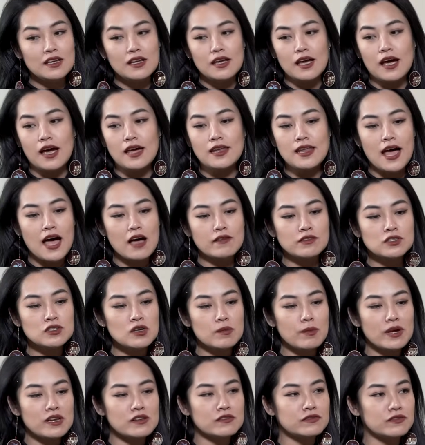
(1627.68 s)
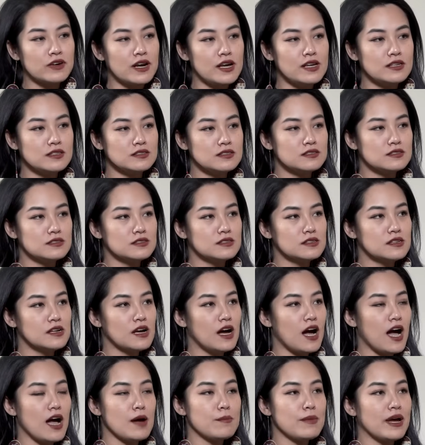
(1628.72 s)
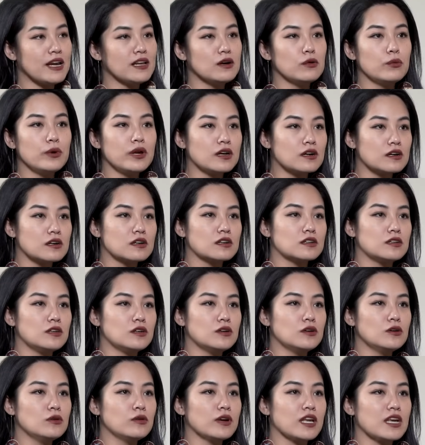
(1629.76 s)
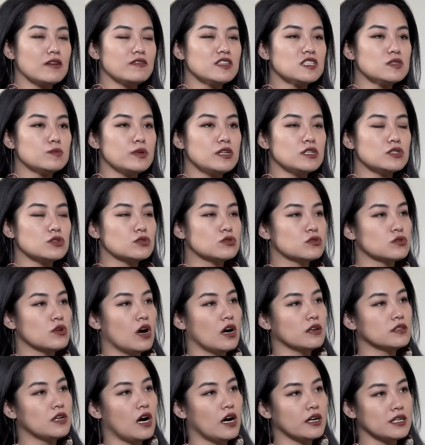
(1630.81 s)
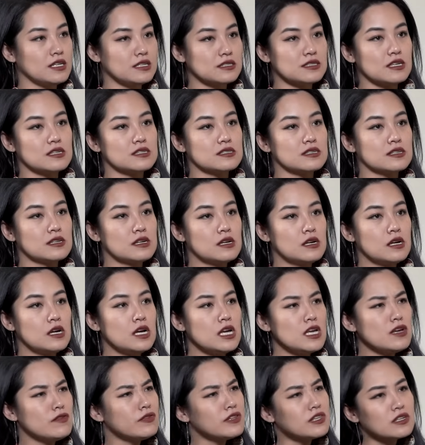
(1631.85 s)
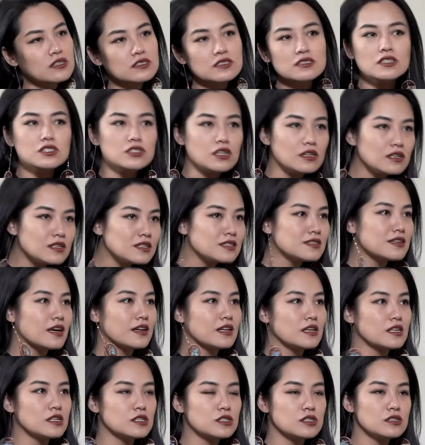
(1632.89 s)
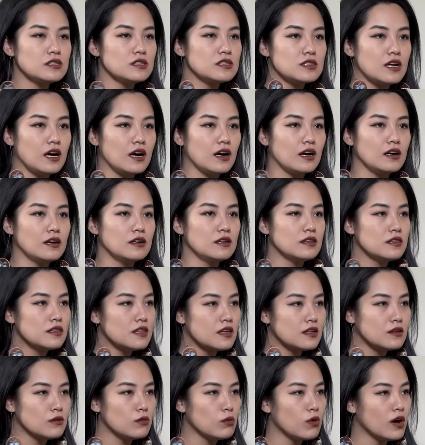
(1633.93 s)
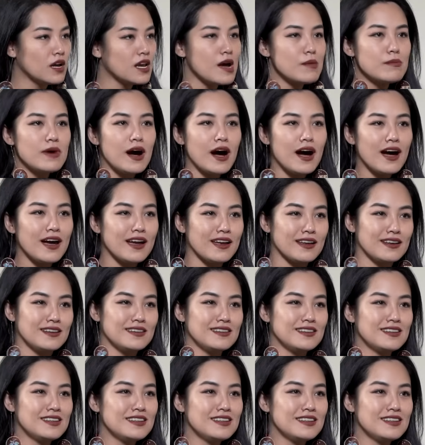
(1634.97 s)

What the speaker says: And I have so many friends. I met a Uyghur girl who gave a speech to all the audiences. If there's a genocide in Xinjiang, then what am I?